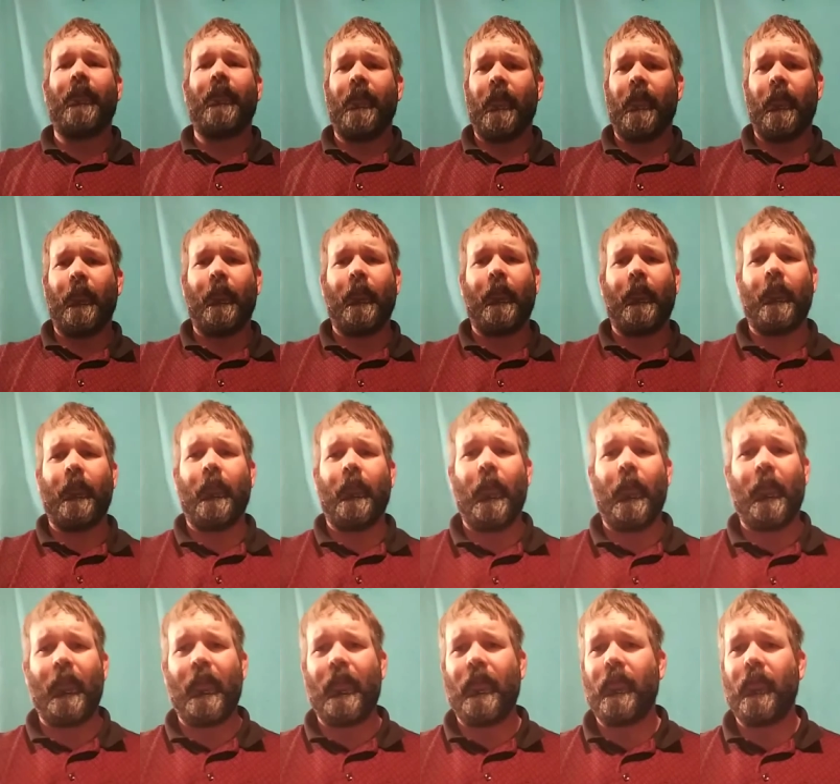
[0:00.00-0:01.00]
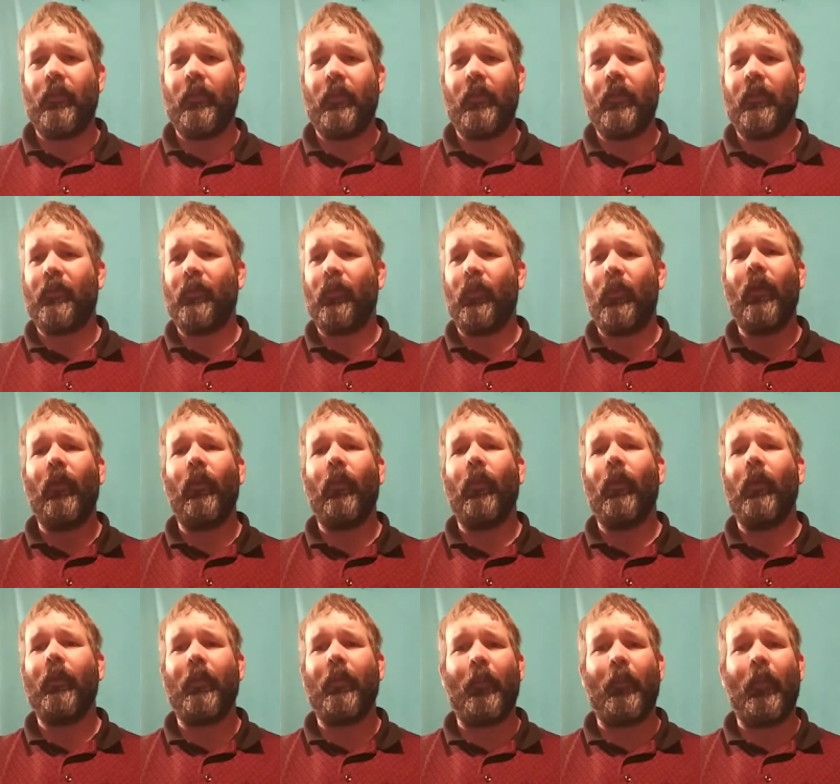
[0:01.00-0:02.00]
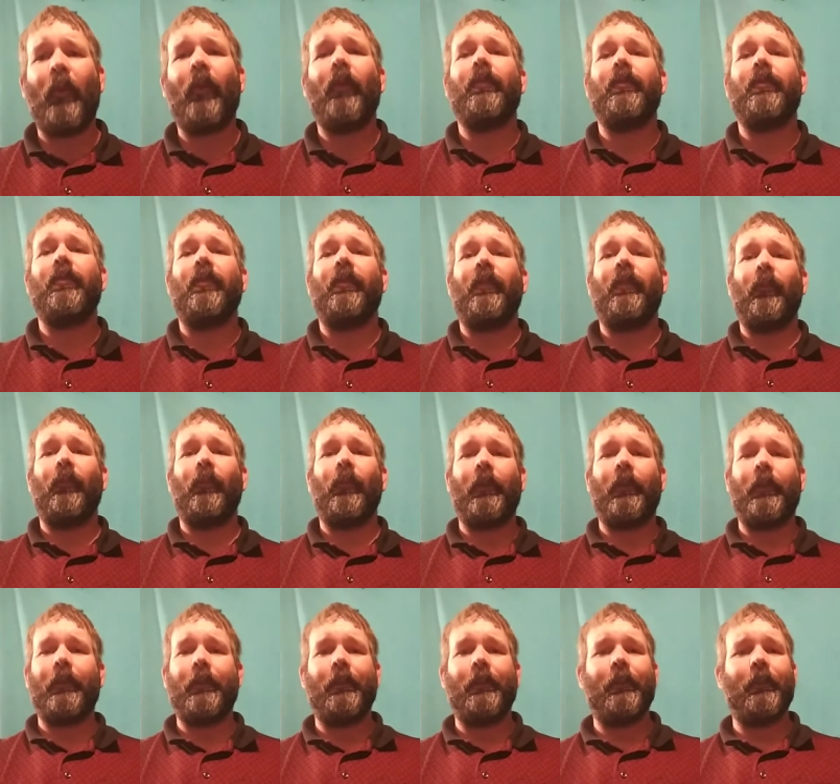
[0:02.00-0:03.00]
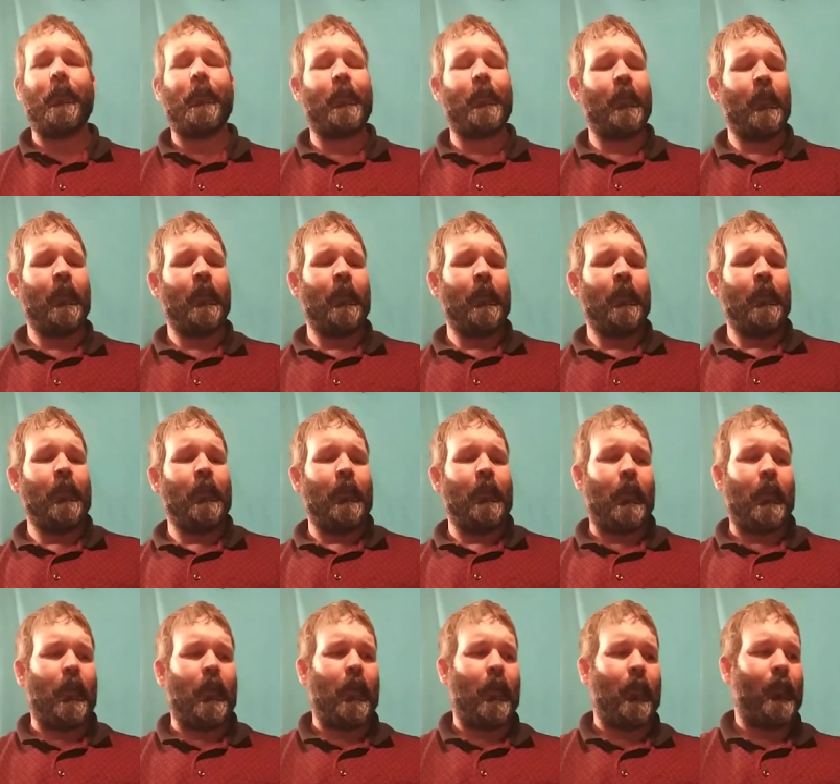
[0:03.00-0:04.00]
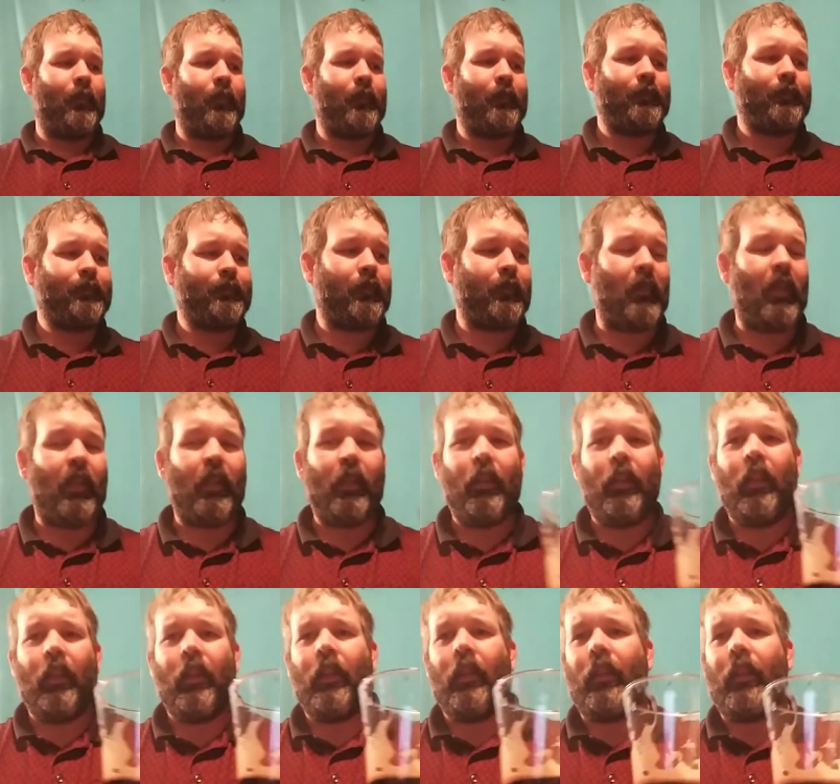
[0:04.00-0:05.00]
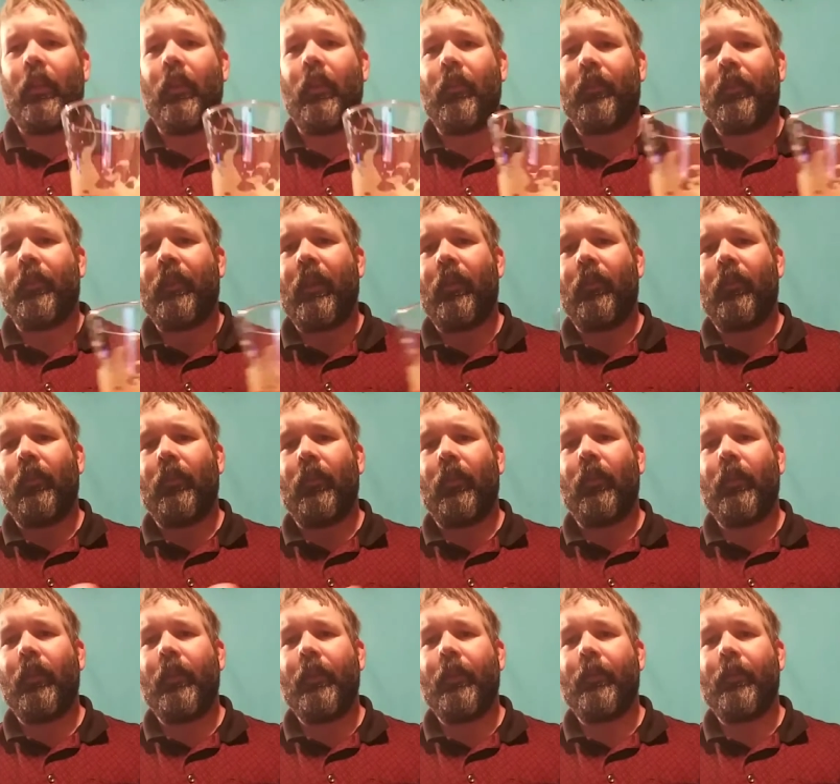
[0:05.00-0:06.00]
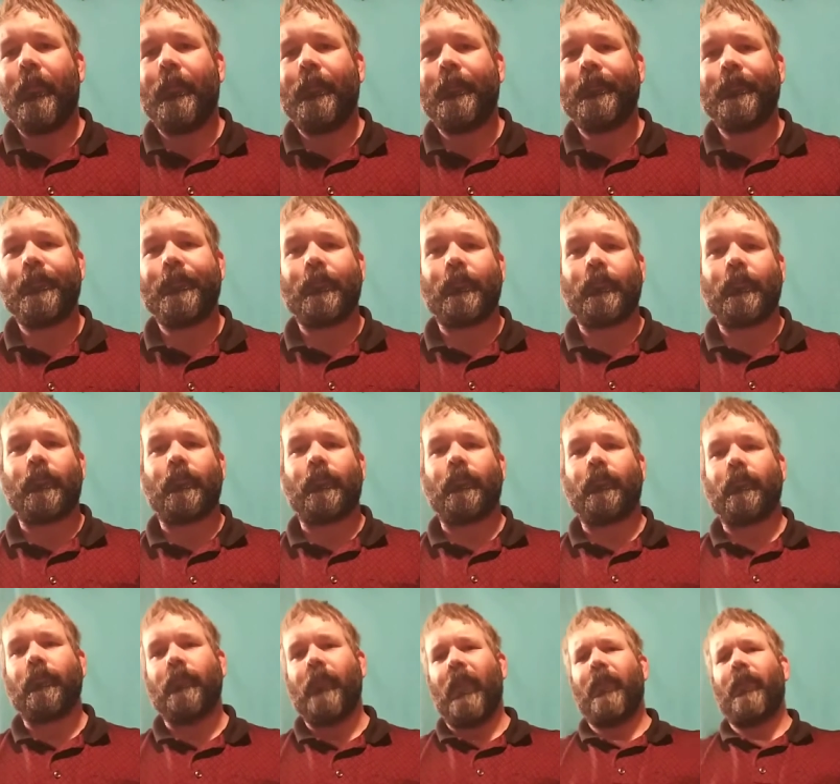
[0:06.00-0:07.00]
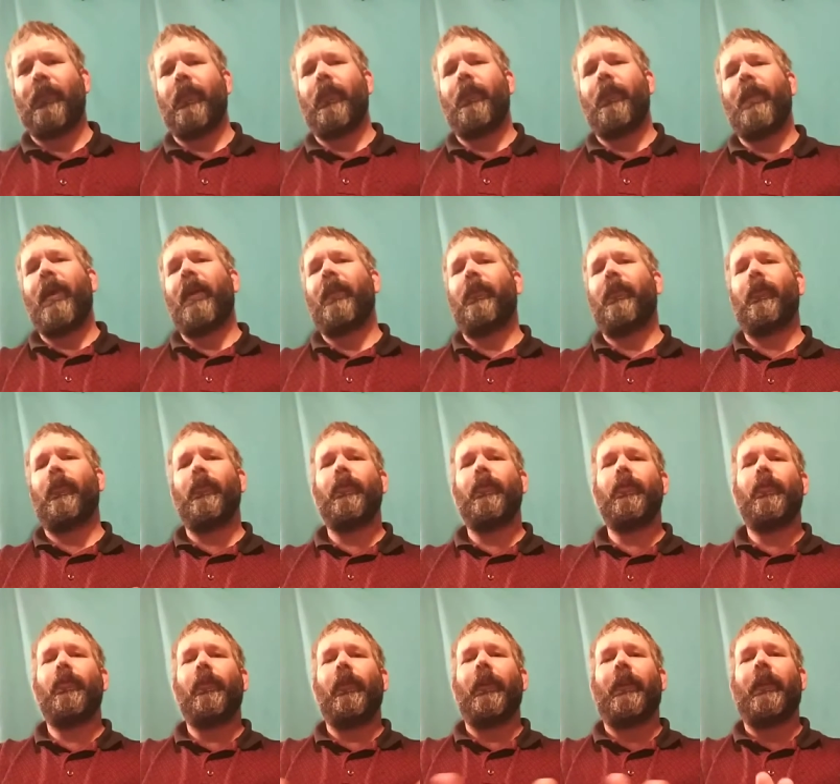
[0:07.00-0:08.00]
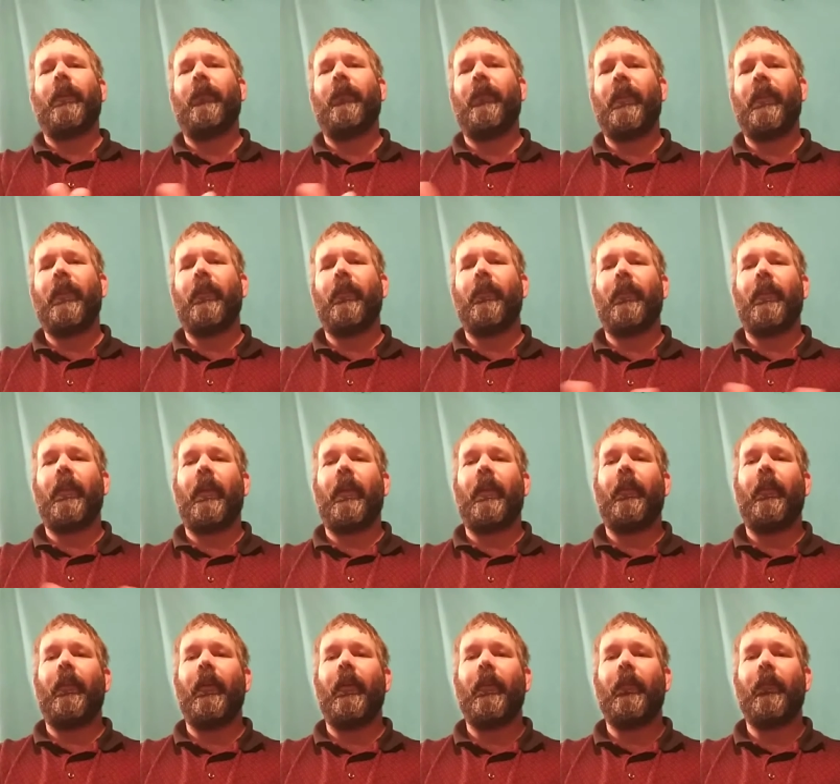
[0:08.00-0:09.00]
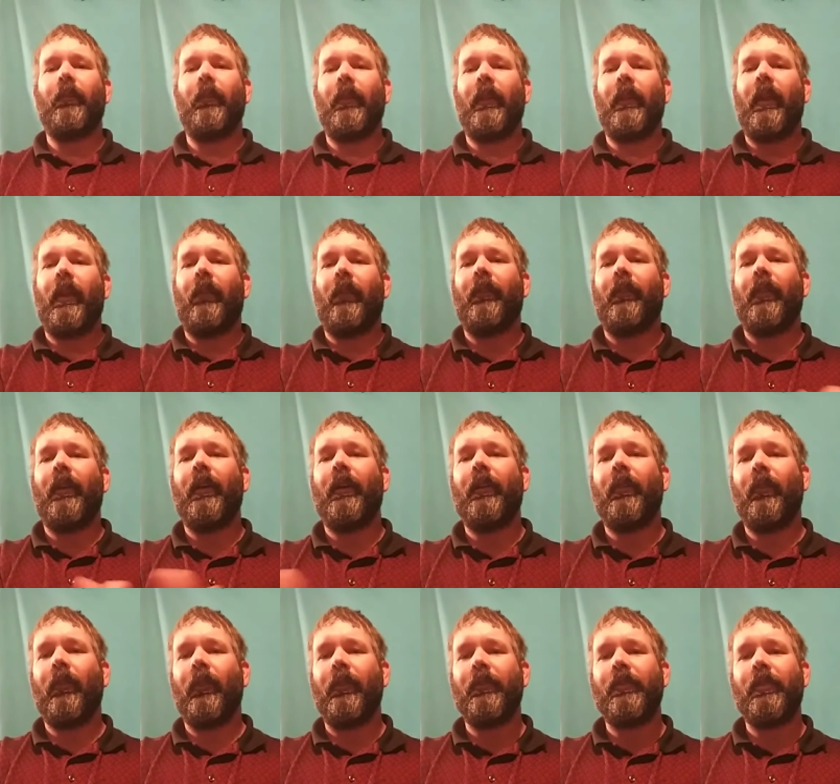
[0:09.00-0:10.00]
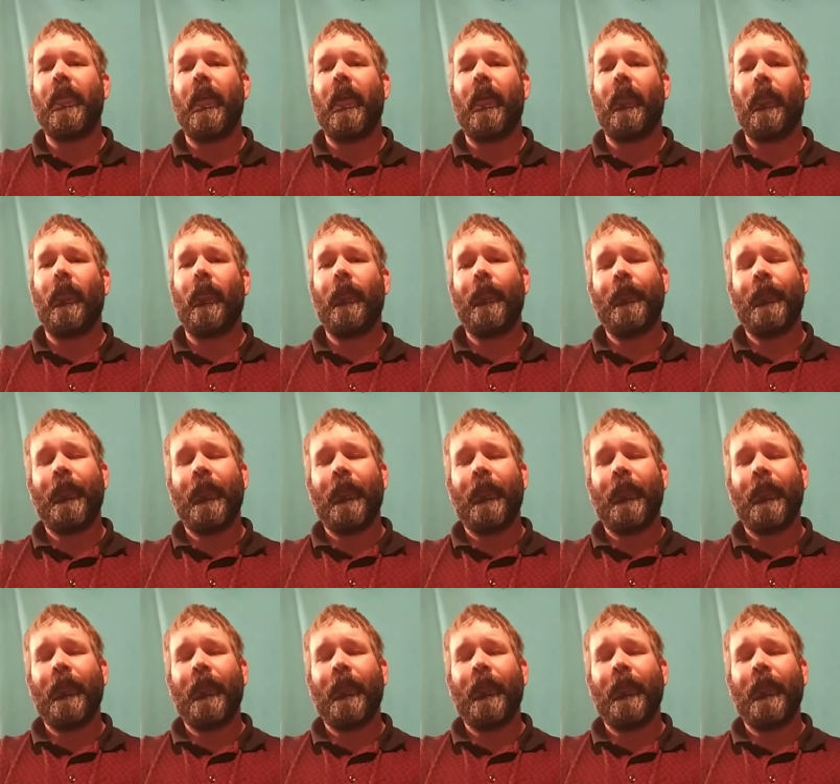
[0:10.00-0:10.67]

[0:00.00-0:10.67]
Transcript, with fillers: some. I mean, you, it's well worth the purchase. It really is. Um, now I was counting earlier. I was going back through looking at videos that I've done that I've done on the channel,